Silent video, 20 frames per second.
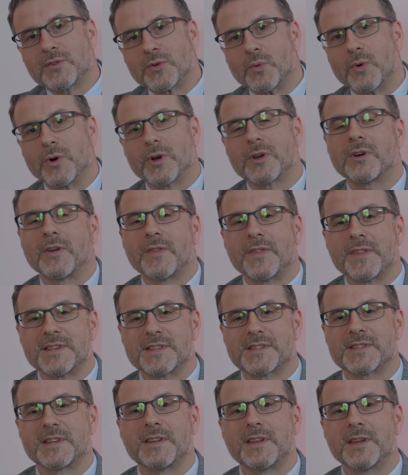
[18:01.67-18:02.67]
to work on
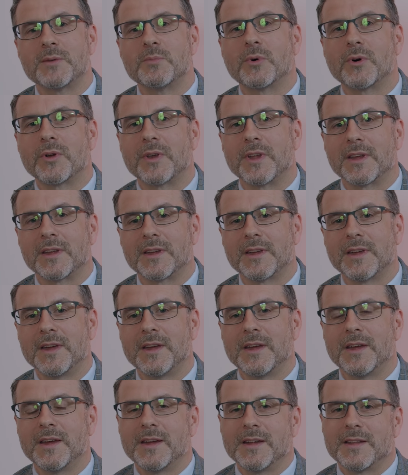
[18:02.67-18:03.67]
this Sunday morning,
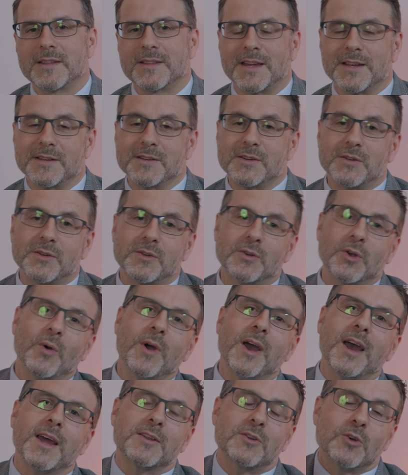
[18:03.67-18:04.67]
then
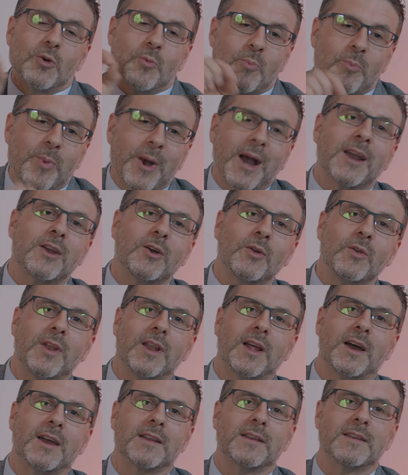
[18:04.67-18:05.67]
go ahead, go back
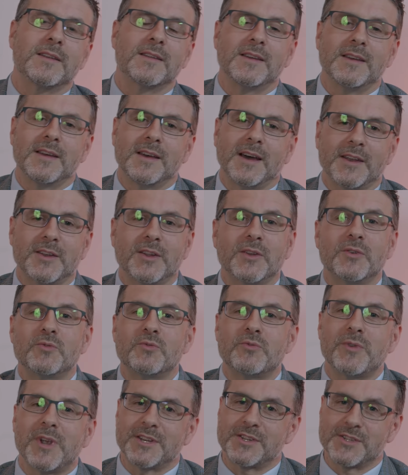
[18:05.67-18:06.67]
online and
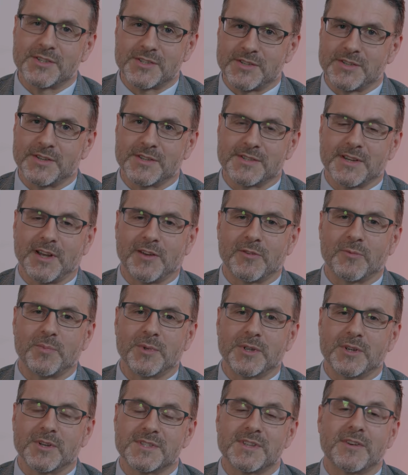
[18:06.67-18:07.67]
then register
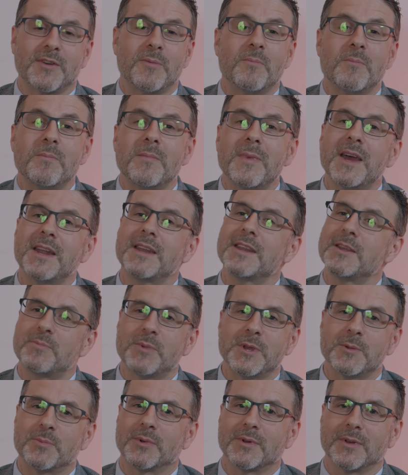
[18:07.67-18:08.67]
yourself, because there are many
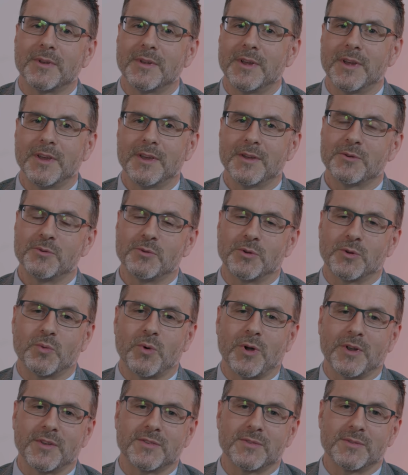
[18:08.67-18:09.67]
people who would
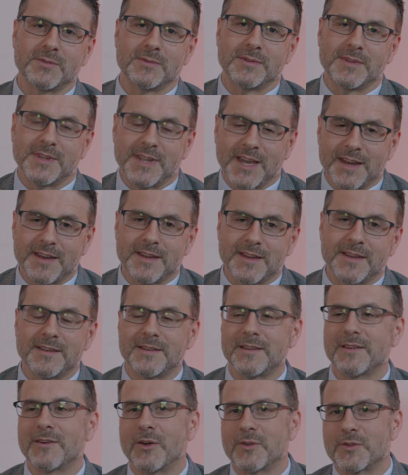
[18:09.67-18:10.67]
want to get
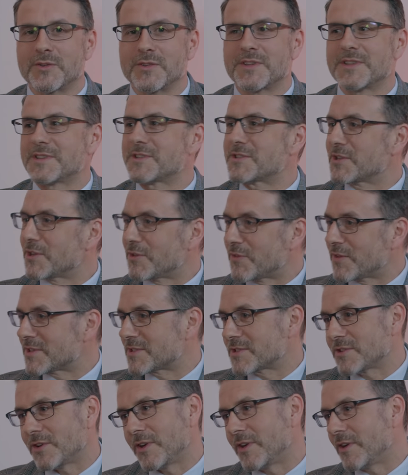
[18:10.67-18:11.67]
in onto this
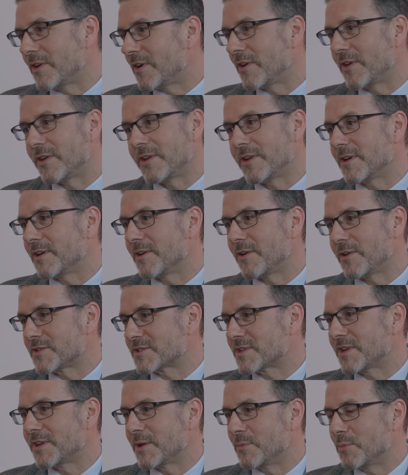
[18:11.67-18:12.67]
service on Sunday